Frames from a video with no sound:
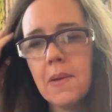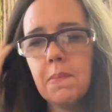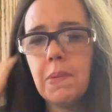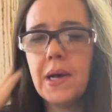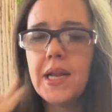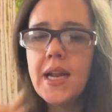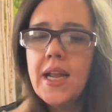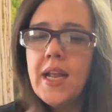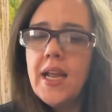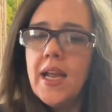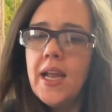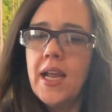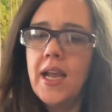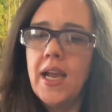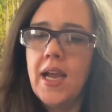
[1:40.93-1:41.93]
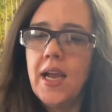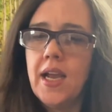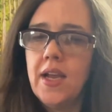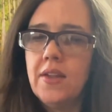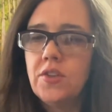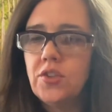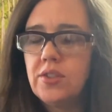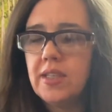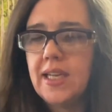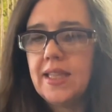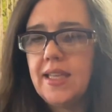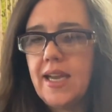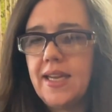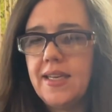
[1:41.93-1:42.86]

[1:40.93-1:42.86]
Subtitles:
But just to get the